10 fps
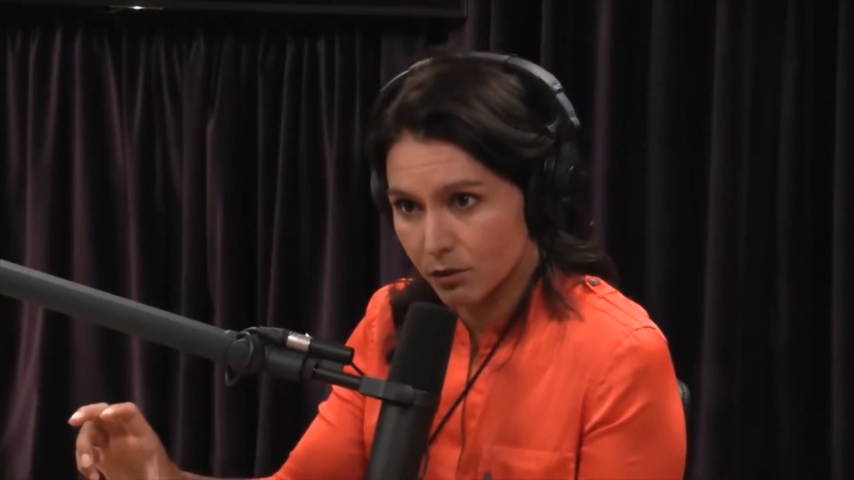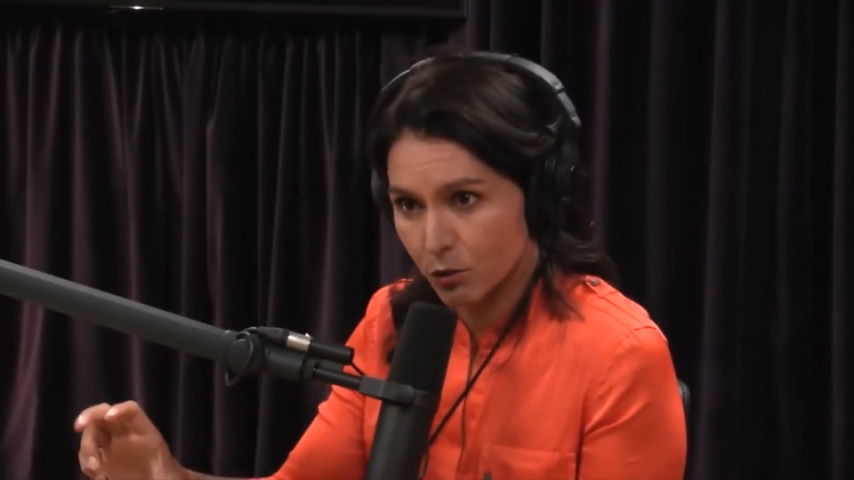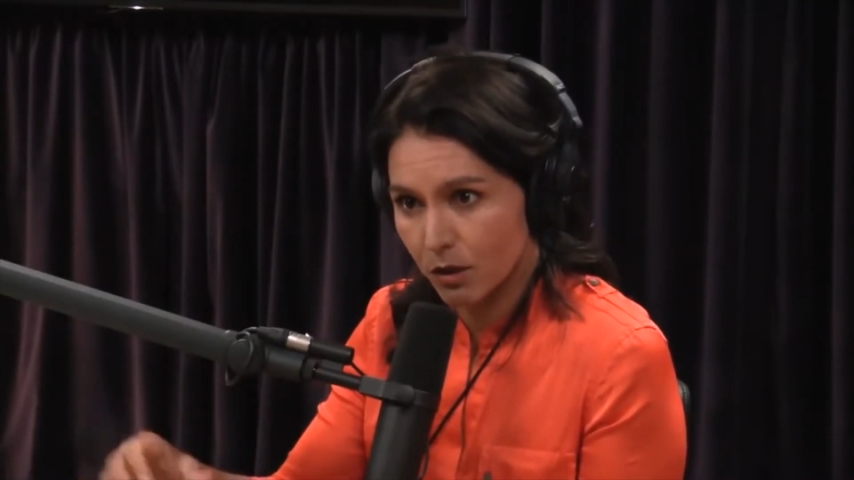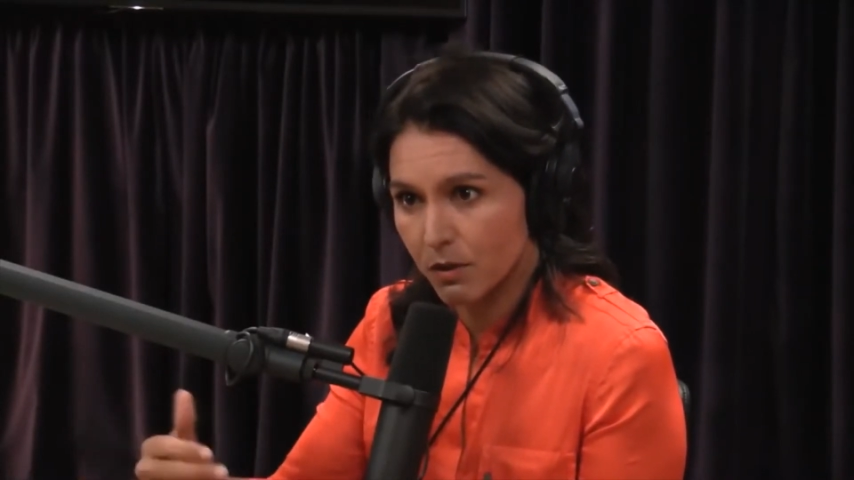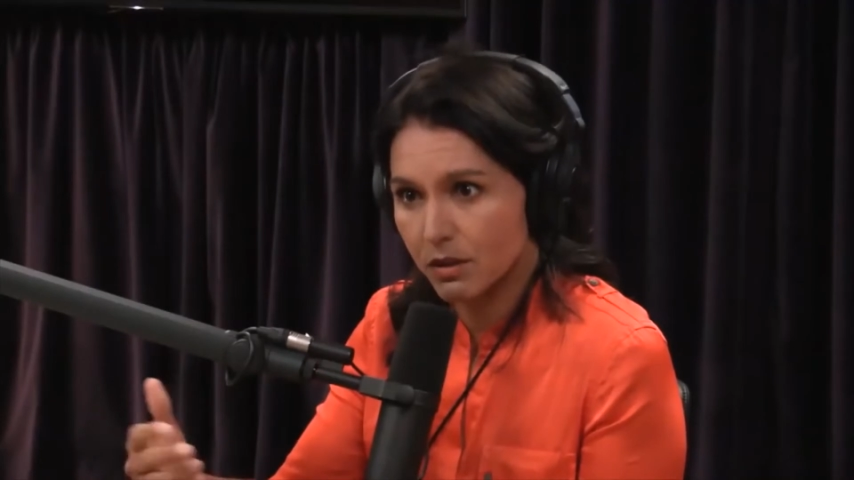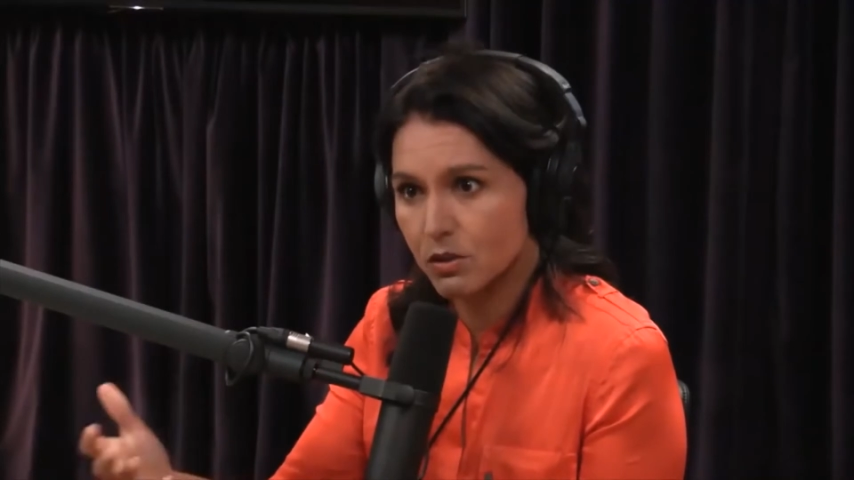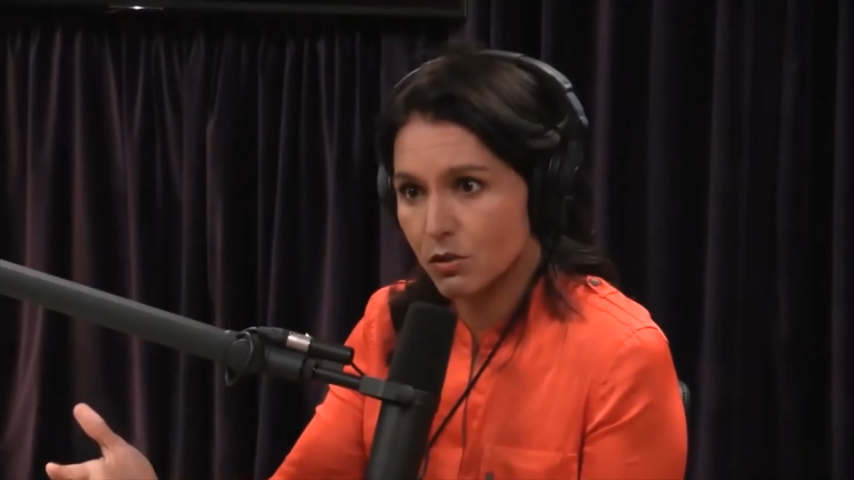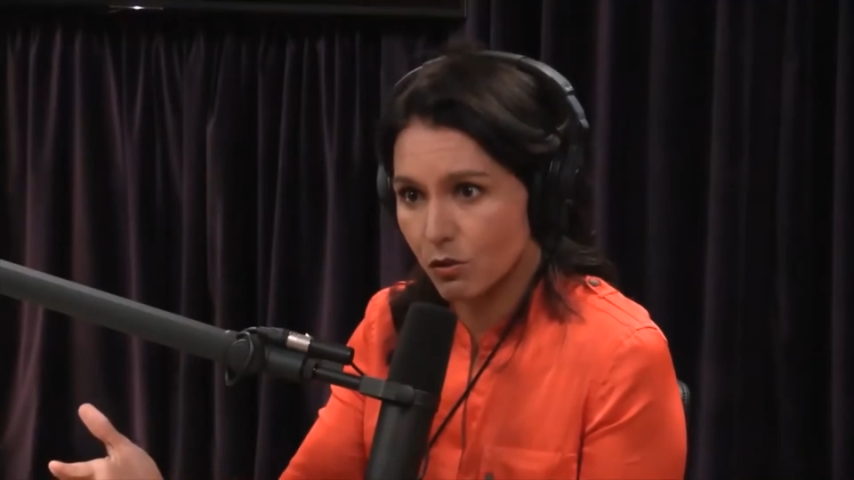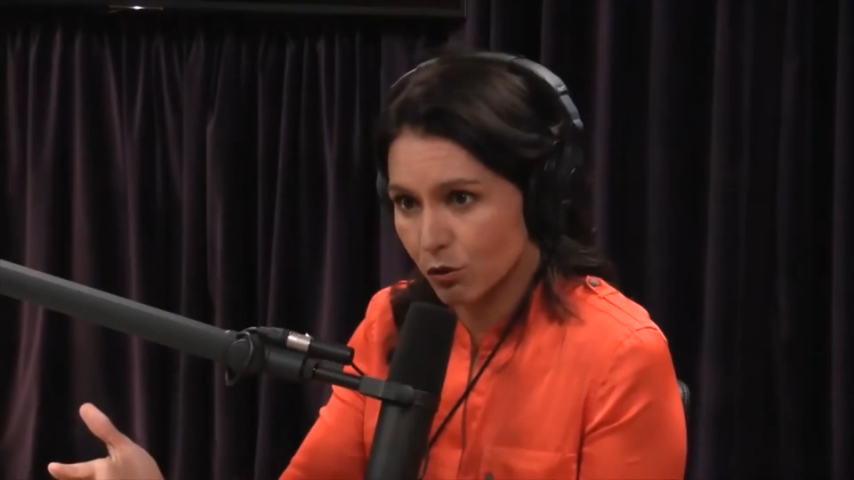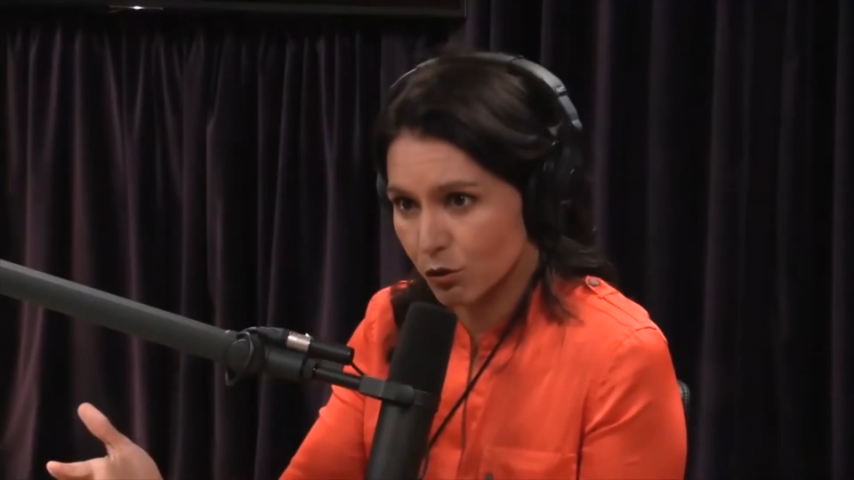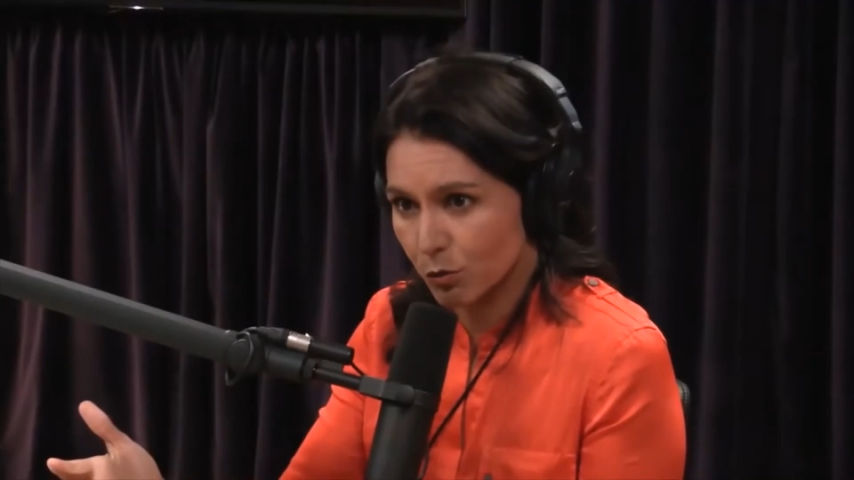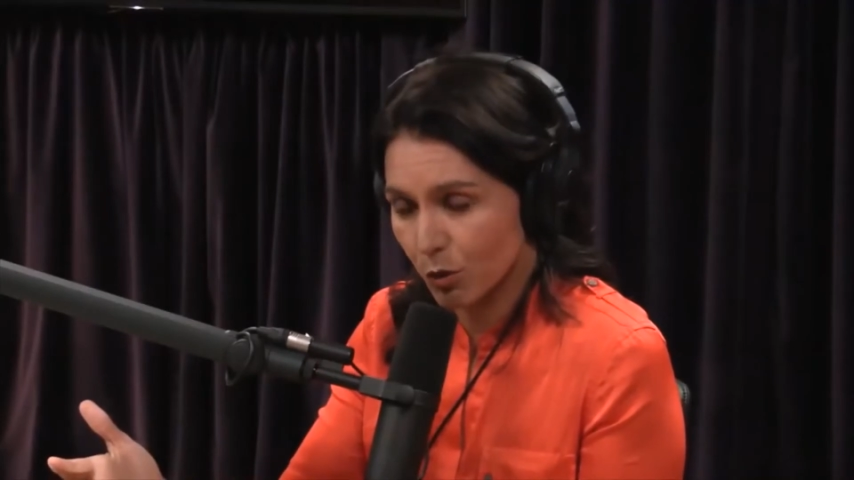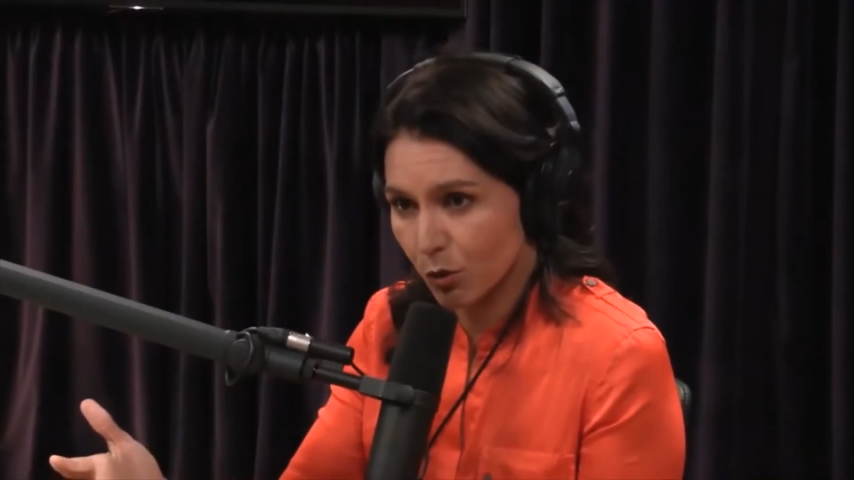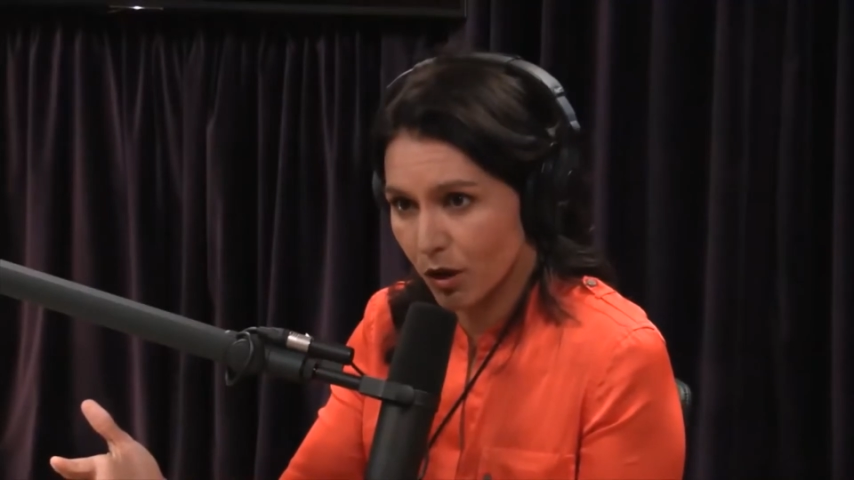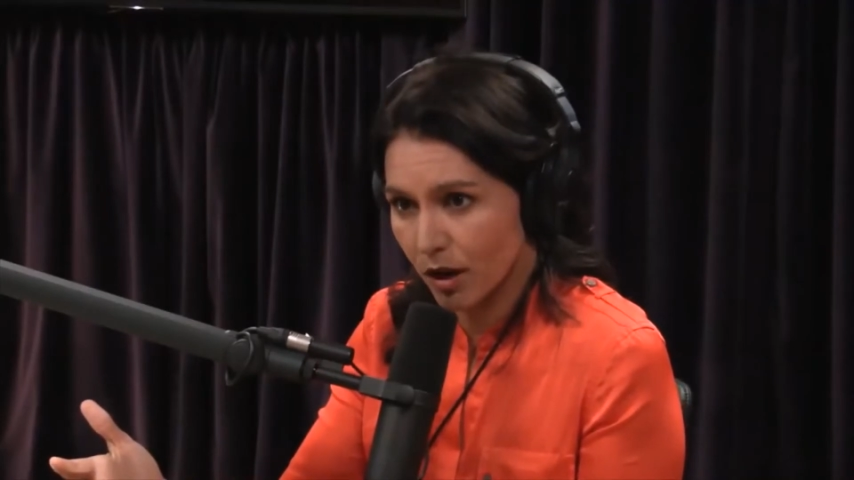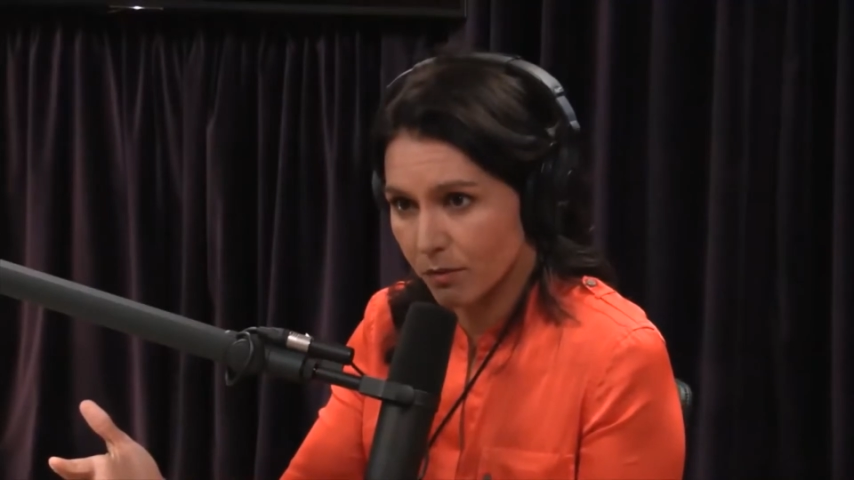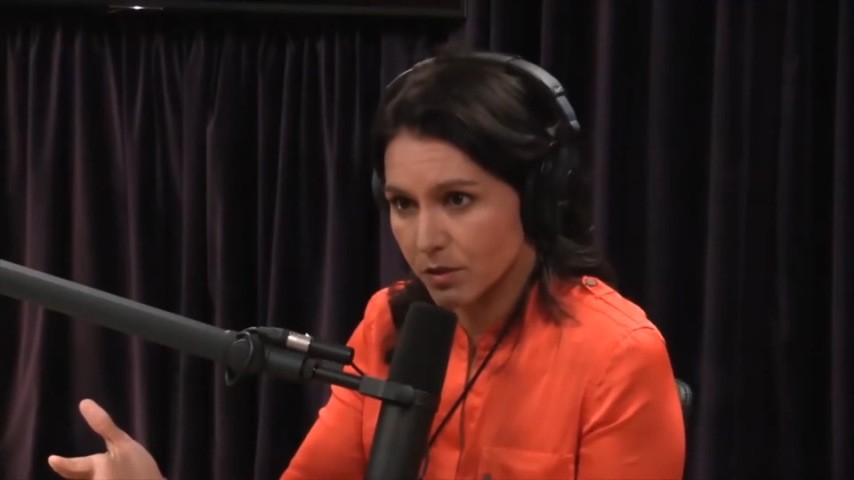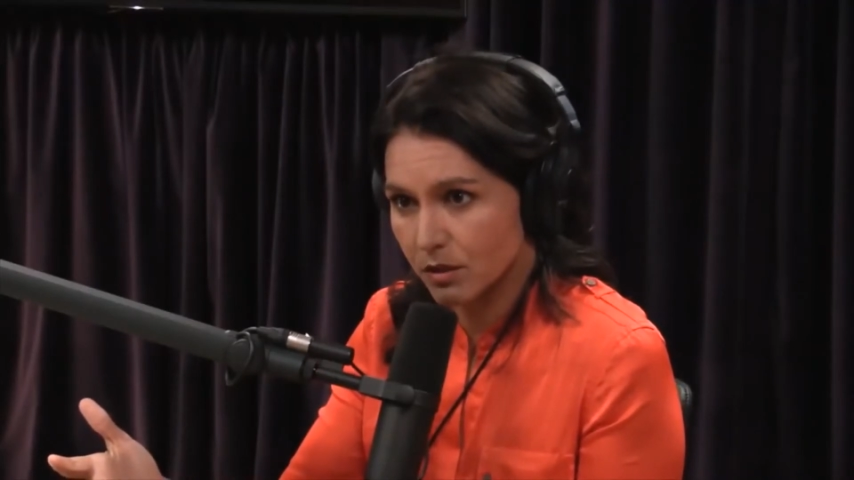to administer those programs?